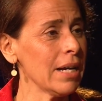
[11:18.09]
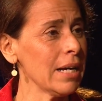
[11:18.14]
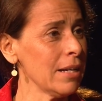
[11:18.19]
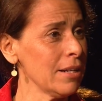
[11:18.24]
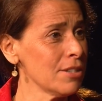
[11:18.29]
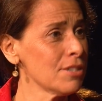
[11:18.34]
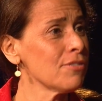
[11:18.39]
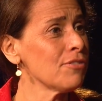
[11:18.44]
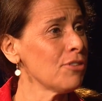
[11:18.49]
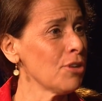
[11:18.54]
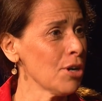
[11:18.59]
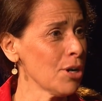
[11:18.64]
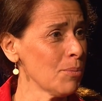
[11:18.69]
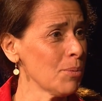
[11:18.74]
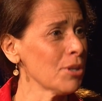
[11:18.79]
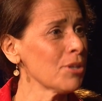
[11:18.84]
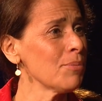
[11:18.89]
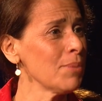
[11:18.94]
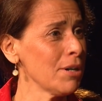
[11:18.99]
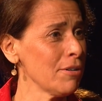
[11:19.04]
at his farm
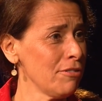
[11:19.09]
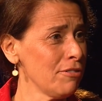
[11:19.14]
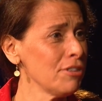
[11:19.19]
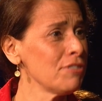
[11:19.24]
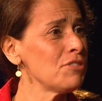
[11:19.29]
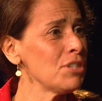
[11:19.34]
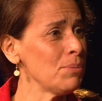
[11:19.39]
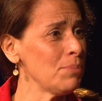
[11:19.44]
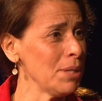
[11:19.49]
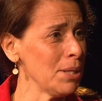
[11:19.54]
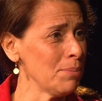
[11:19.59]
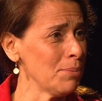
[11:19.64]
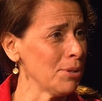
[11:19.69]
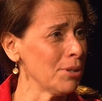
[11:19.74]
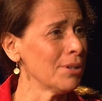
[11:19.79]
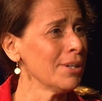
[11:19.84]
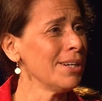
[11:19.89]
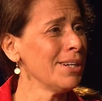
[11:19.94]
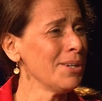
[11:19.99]
with about 50 people.